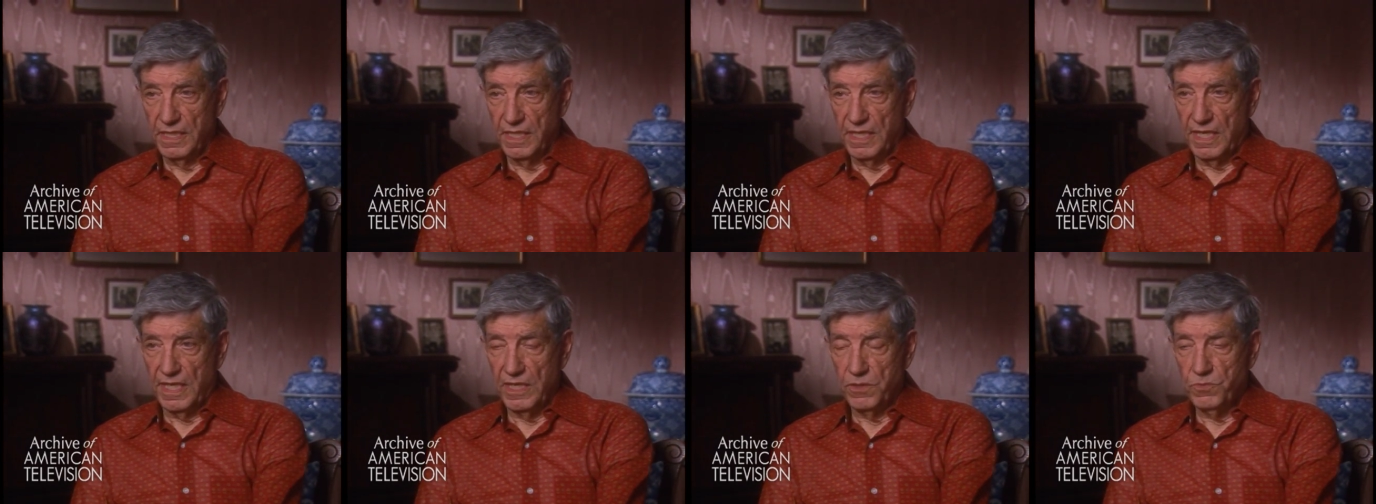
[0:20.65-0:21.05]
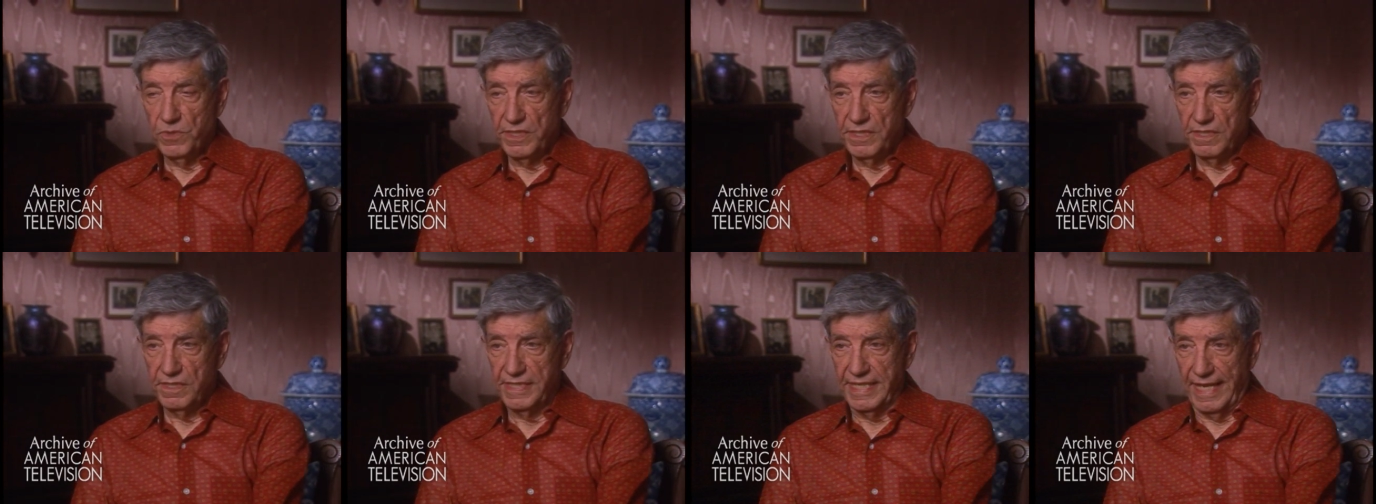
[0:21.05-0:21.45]
I
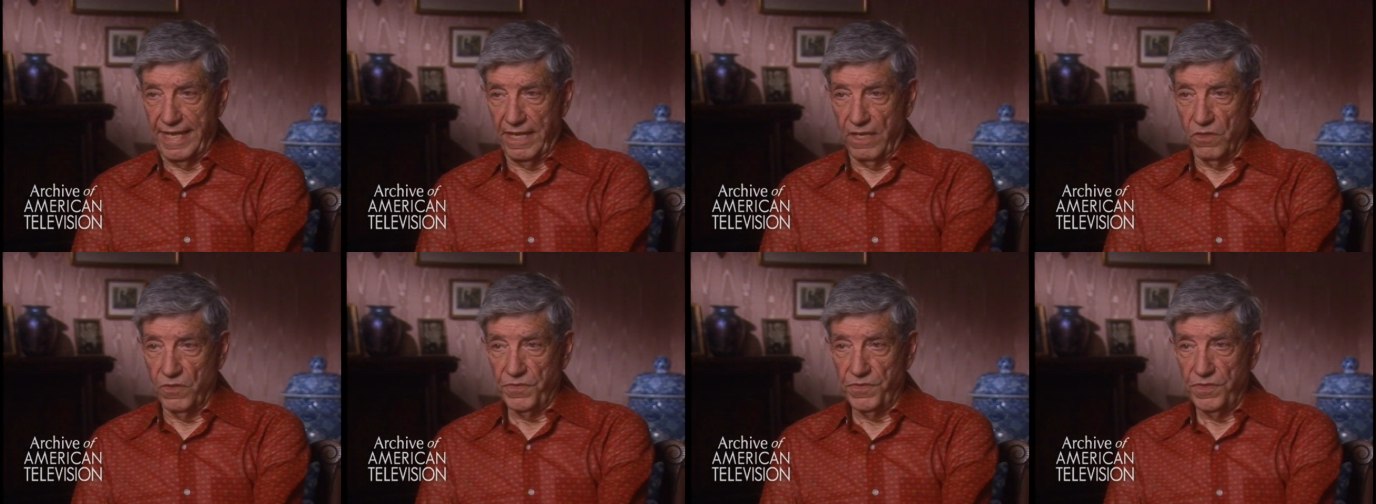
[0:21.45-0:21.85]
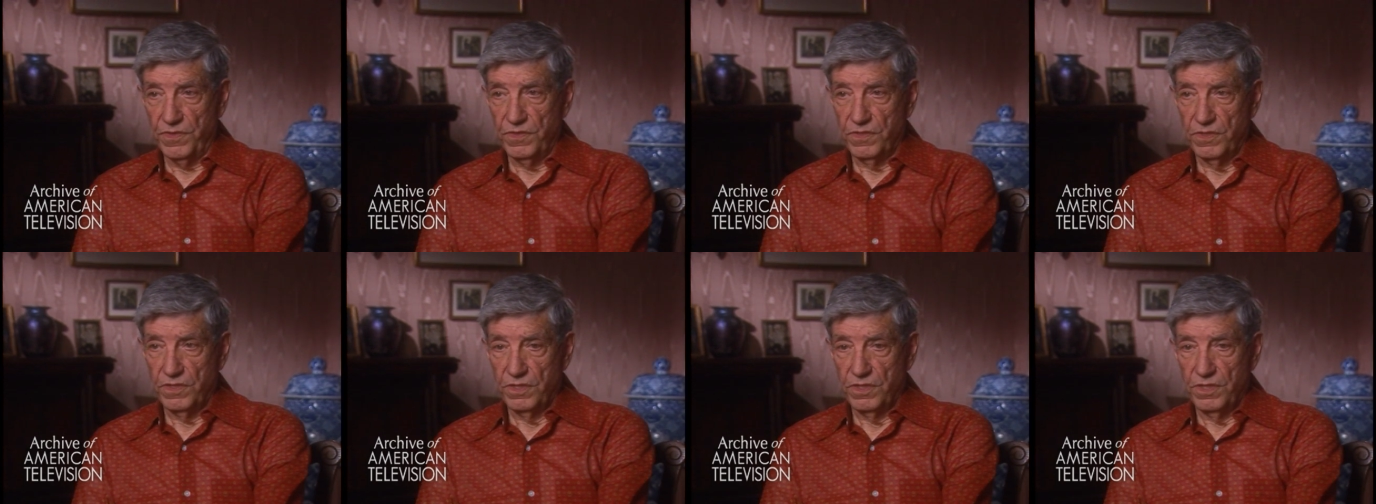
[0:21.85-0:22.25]
went down
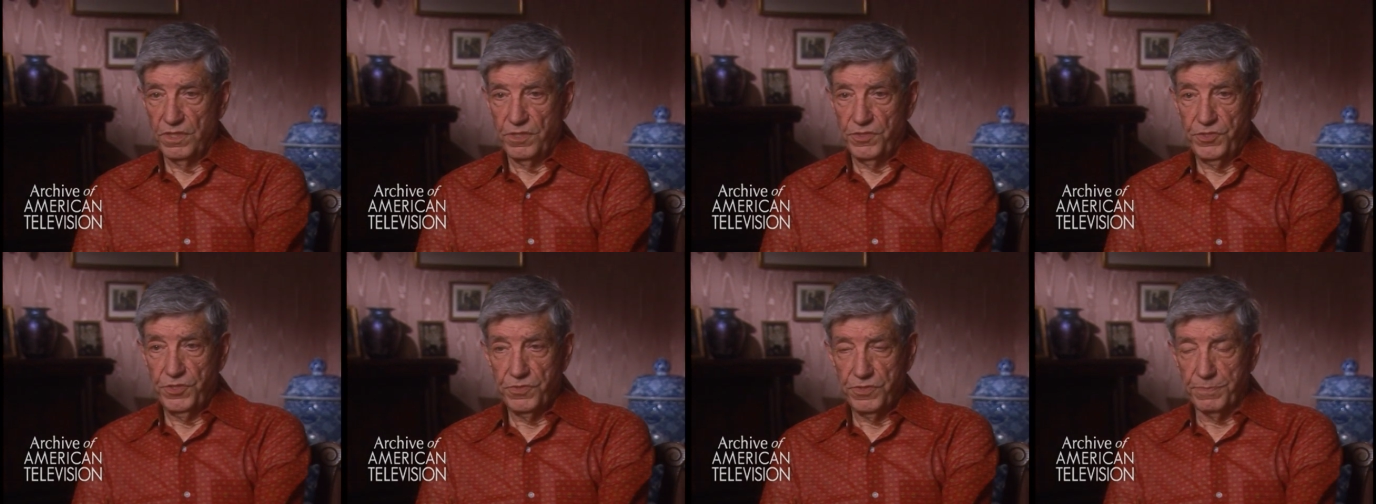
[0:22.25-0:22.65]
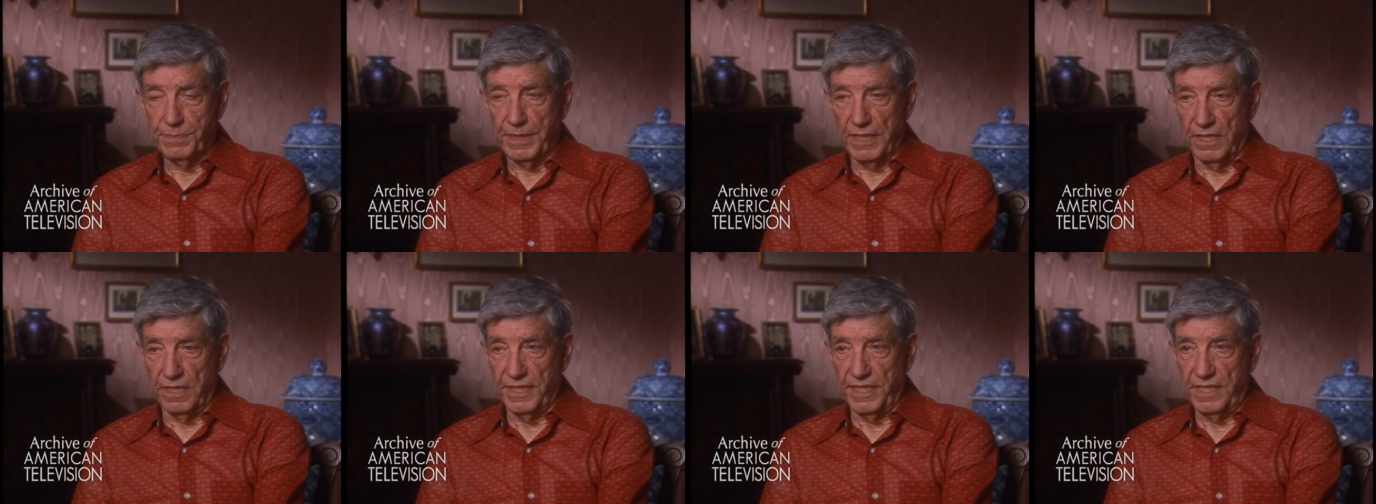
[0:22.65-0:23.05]
to the
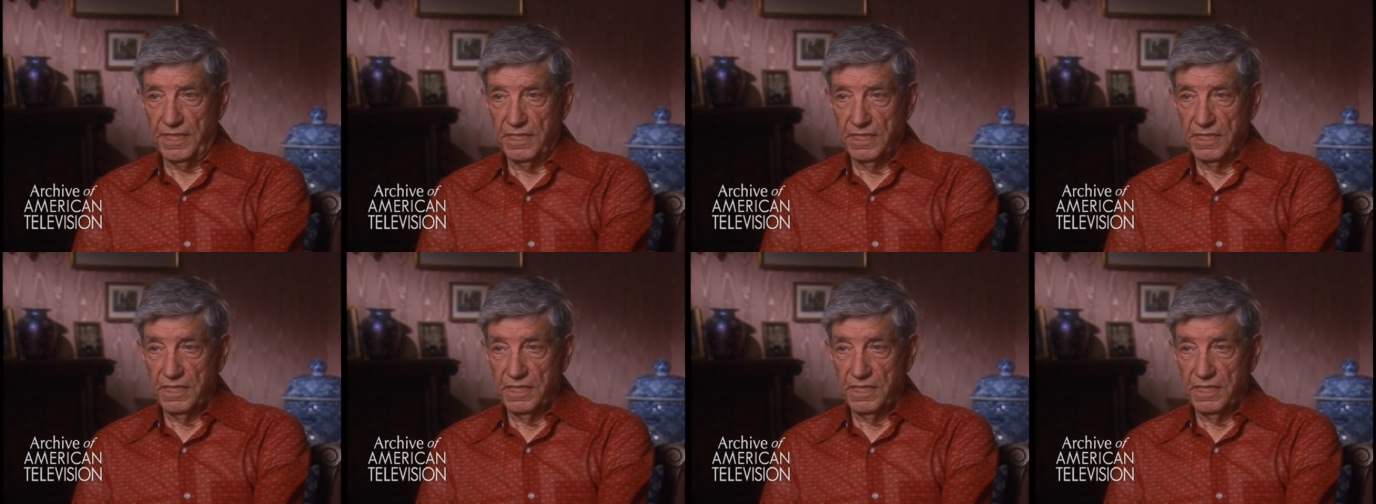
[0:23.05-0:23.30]
party